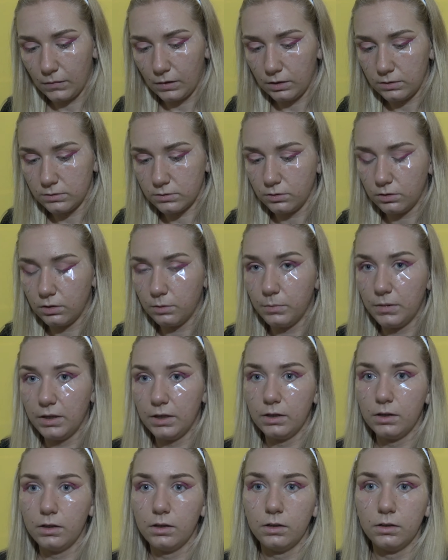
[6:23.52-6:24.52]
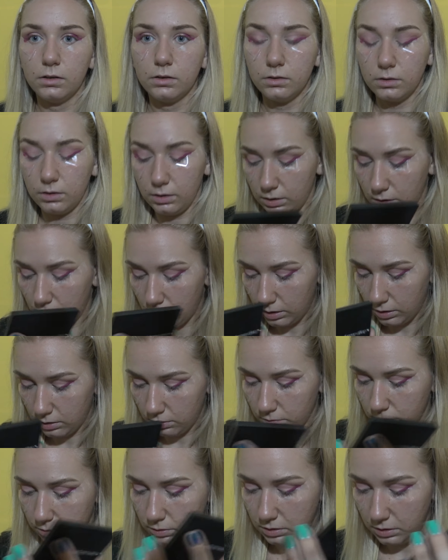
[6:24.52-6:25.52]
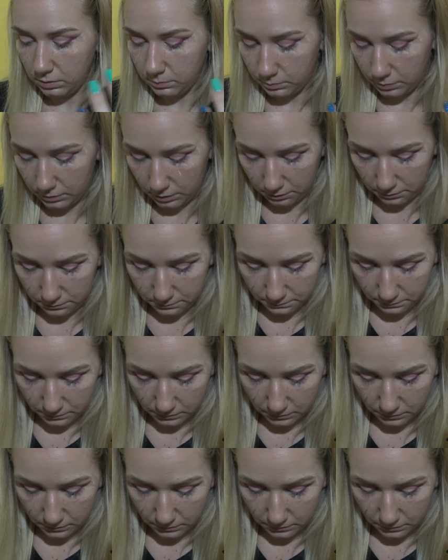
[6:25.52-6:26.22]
it's gonna make the eye look deeper.